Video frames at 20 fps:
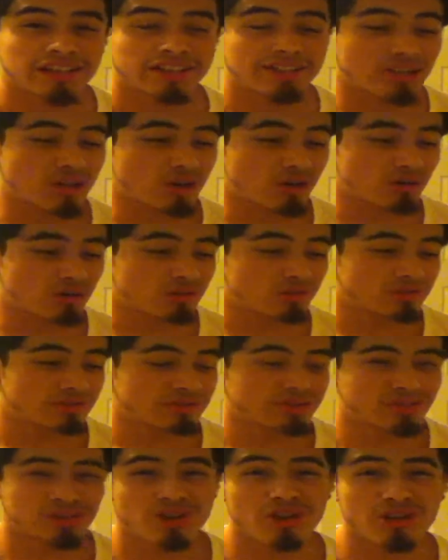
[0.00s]
you know,
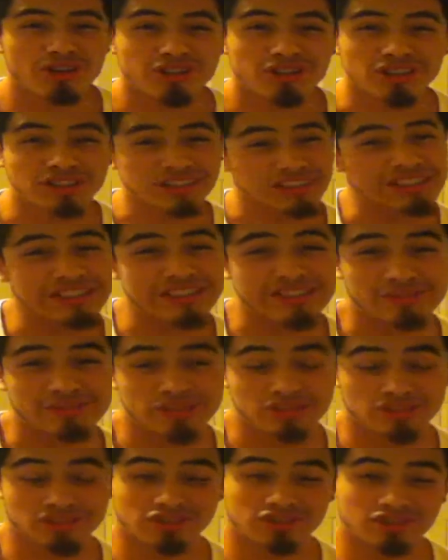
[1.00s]
showing your
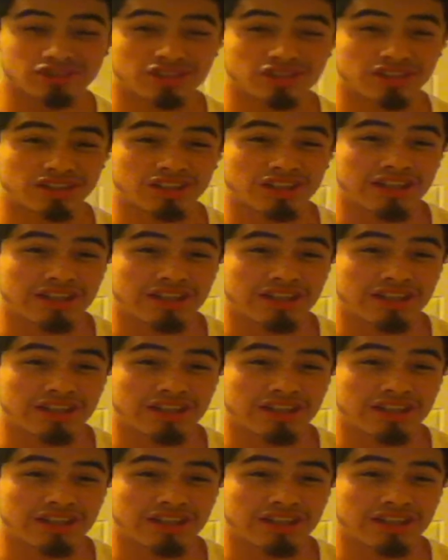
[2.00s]
cleavage and shit.